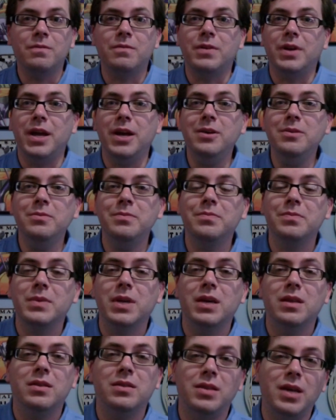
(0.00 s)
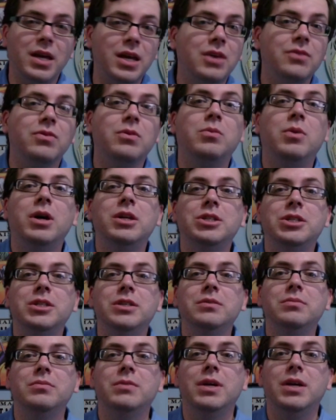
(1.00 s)
for now, thank you for
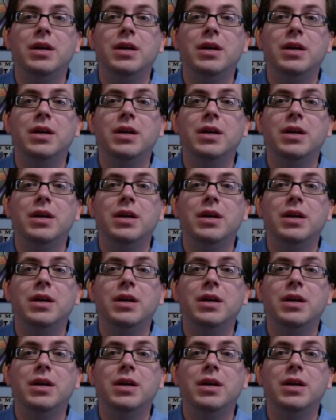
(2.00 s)
watching,